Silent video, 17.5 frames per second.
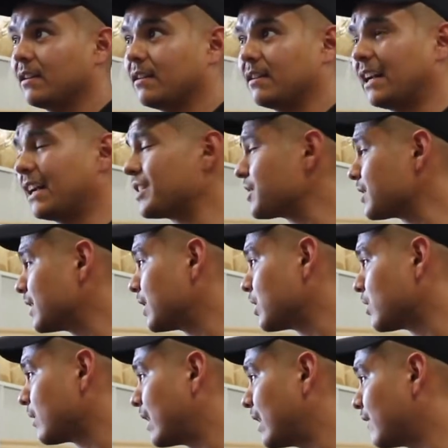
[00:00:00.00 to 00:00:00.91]
not necessarily
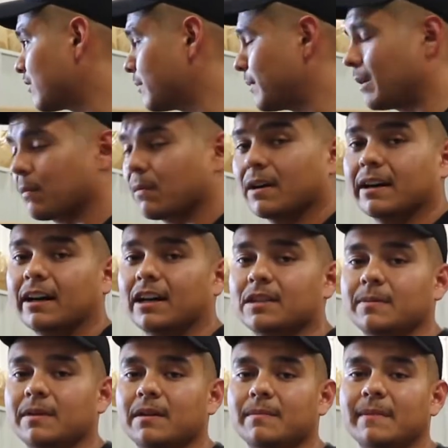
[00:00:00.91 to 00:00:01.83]
creative with my workouts,
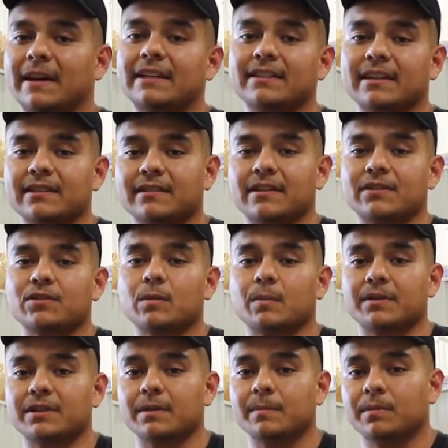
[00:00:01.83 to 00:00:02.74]
but it makes things like super
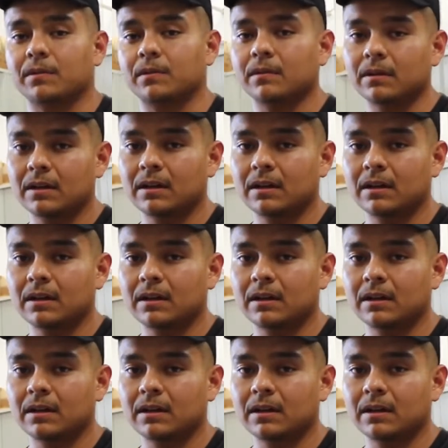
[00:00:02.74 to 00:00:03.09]
simple.